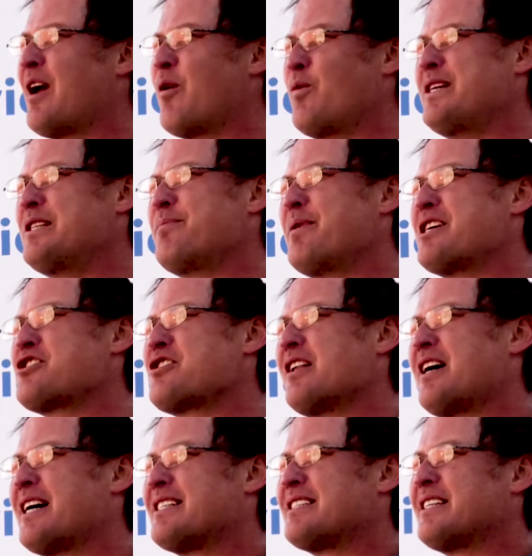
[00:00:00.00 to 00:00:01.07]
and we
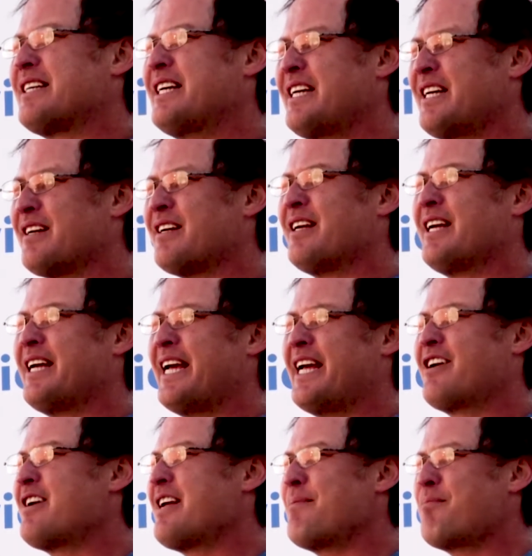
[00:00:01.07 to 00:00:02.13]
specialize in
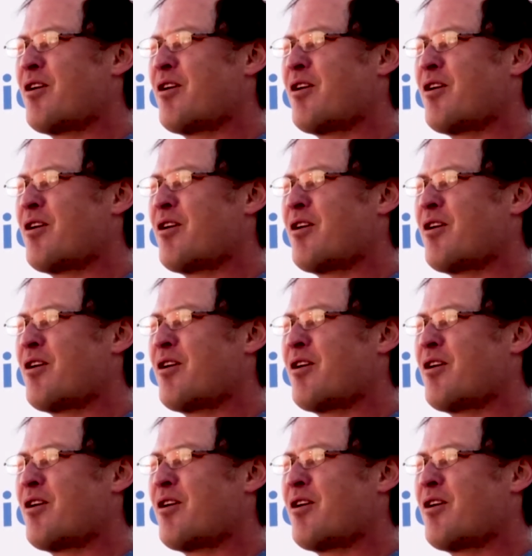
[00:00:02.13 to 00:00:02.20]
internet